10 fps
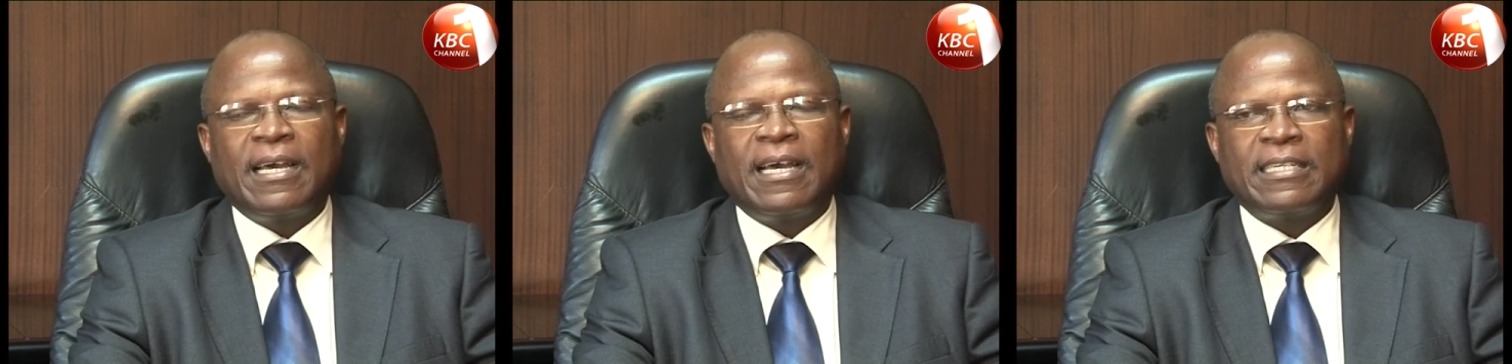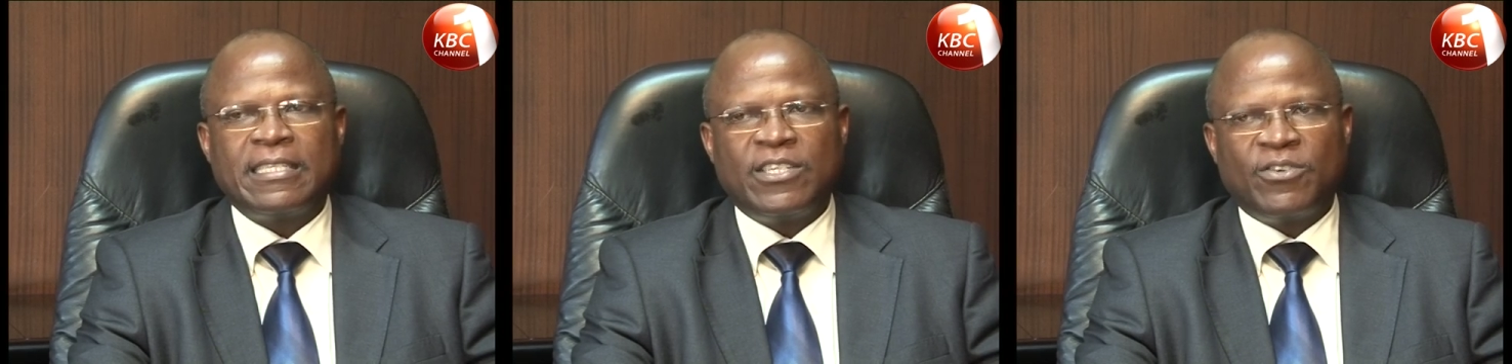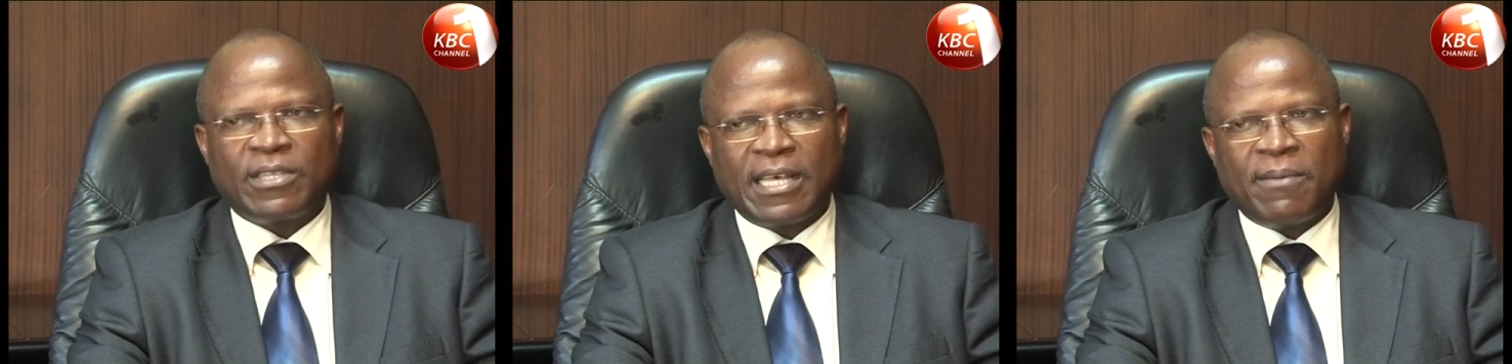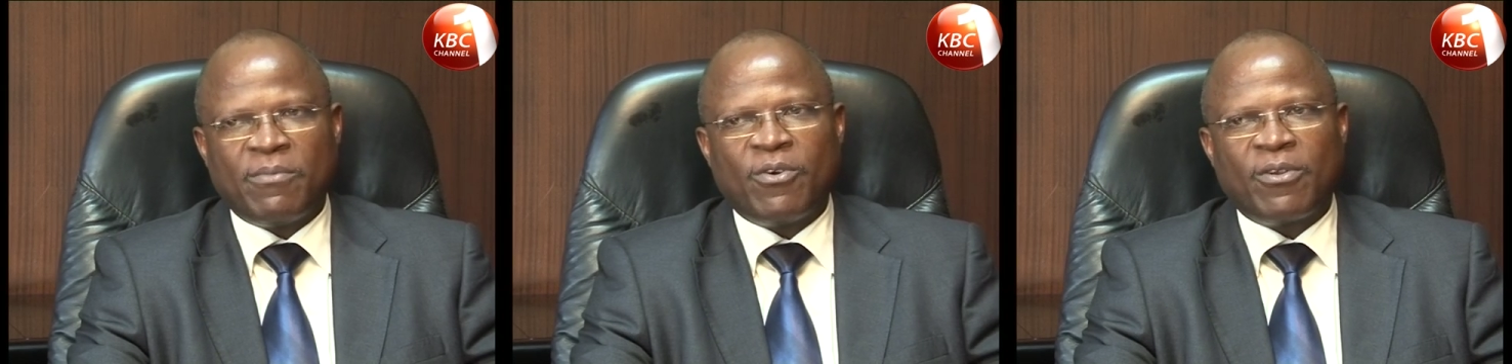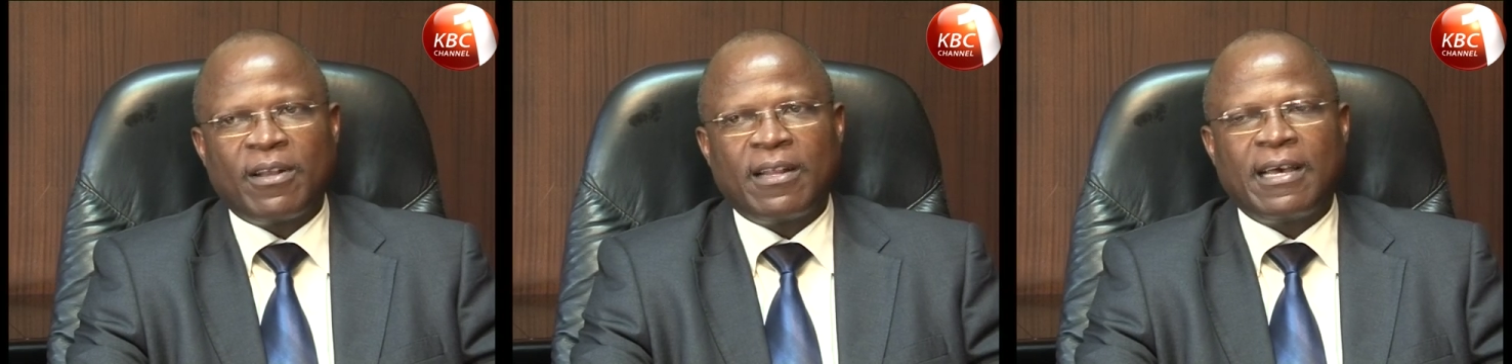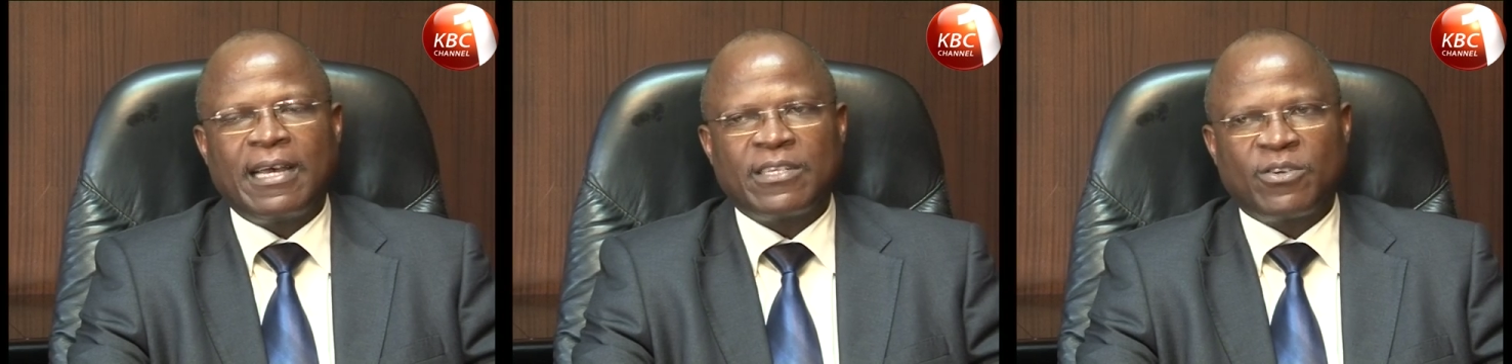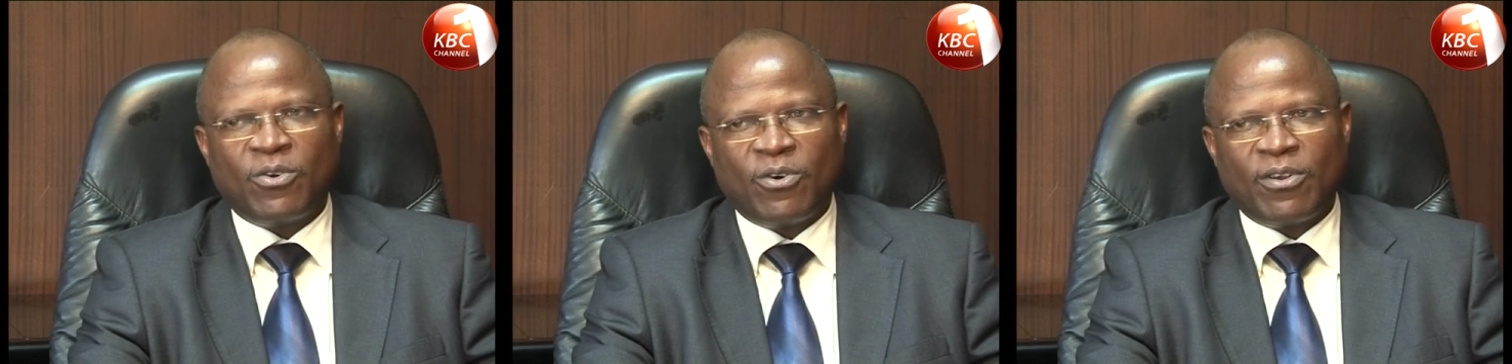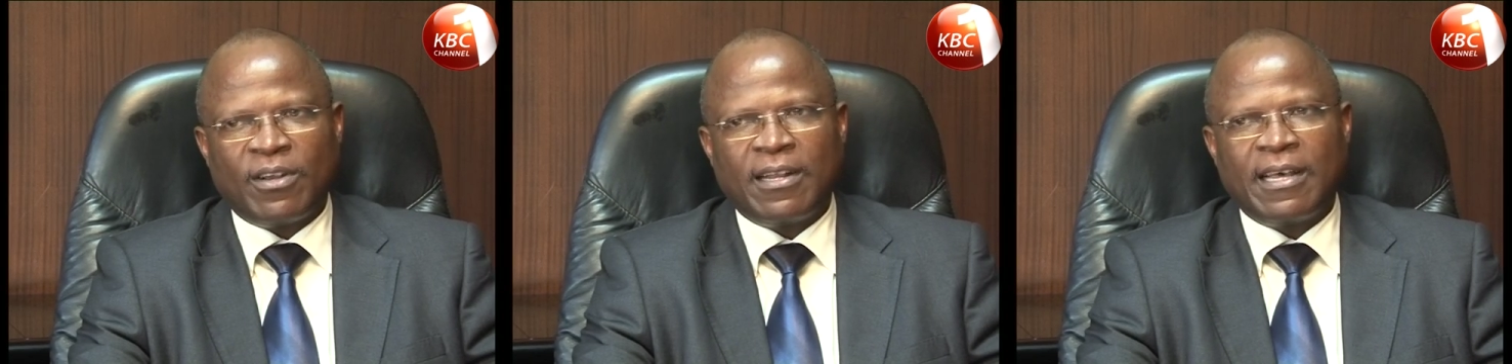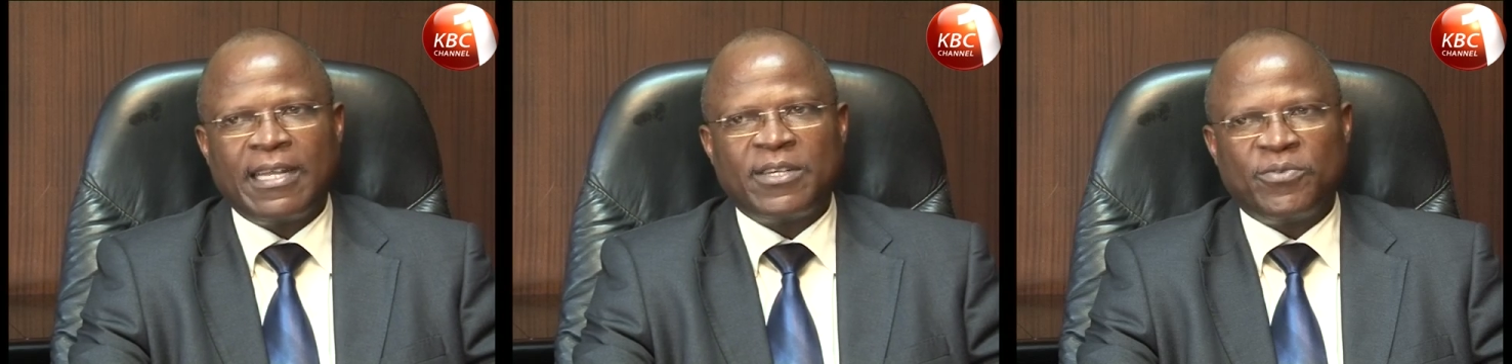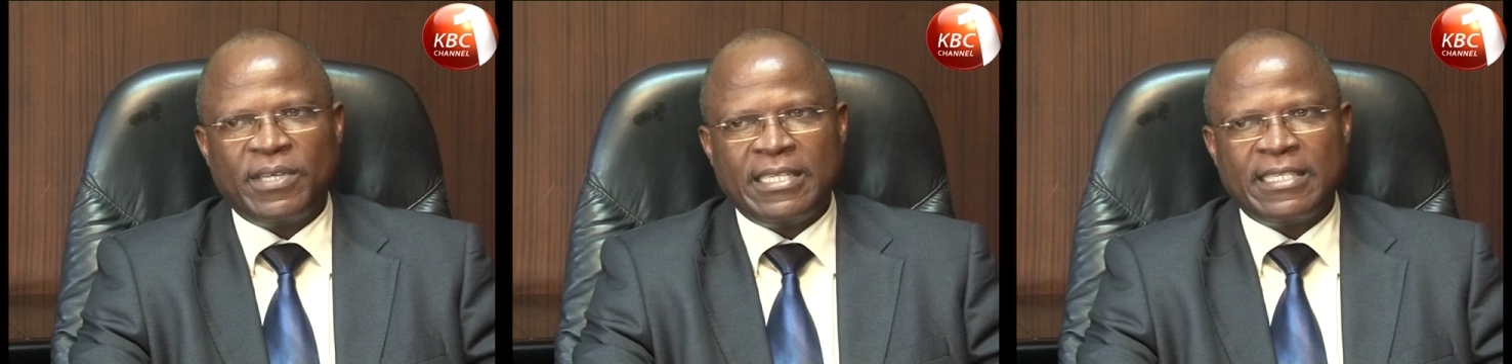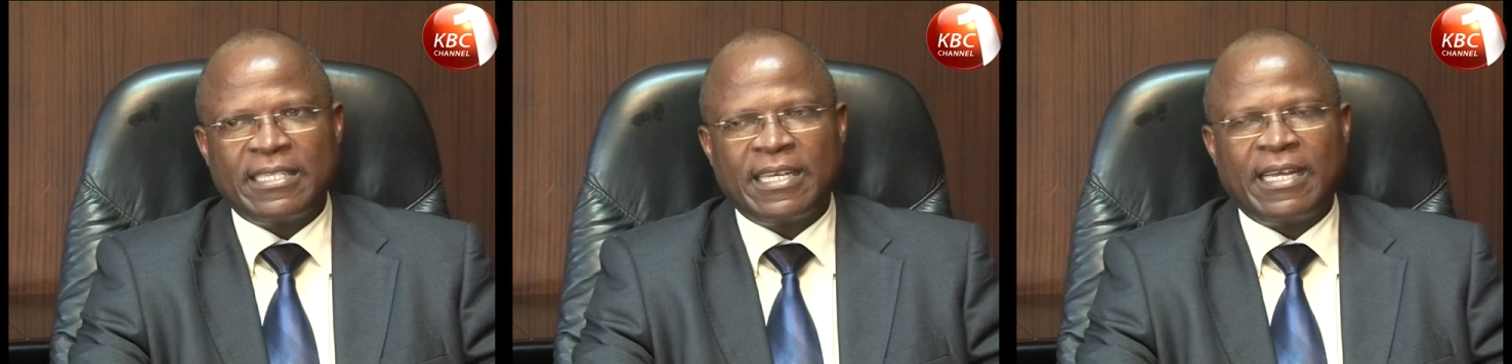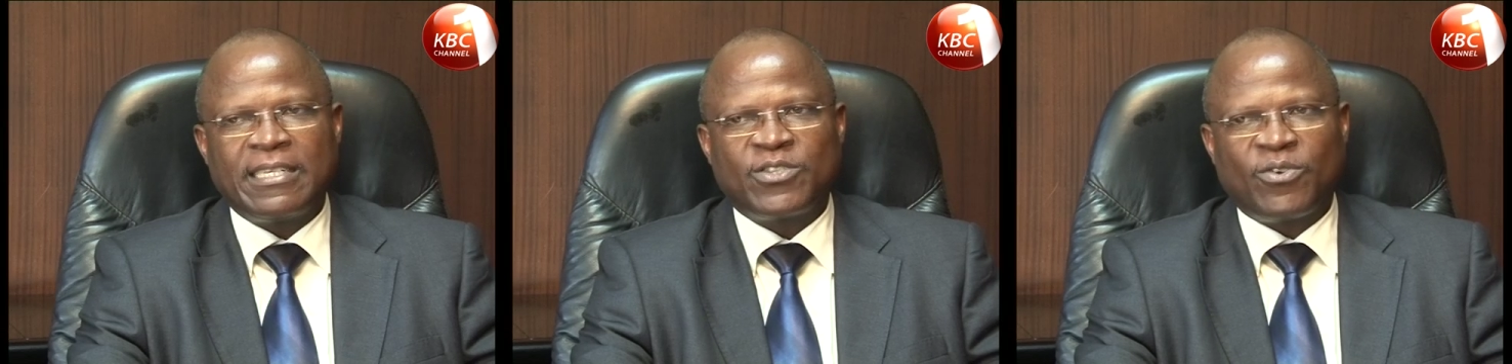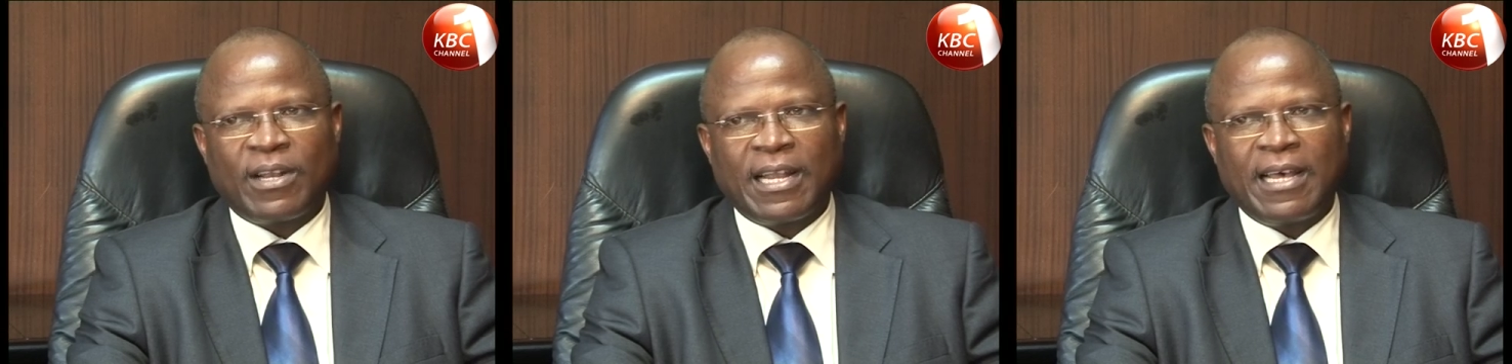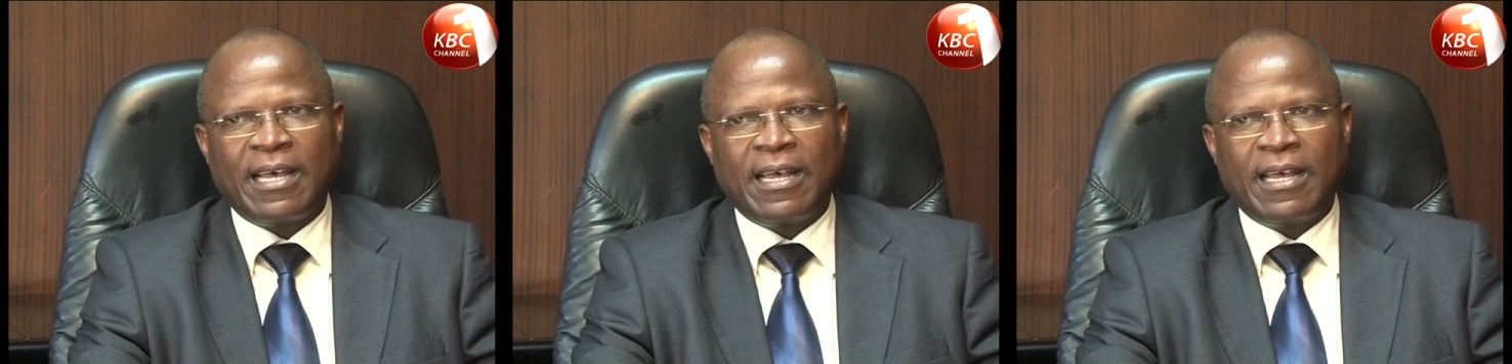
and geothermal and coal and wind and solar,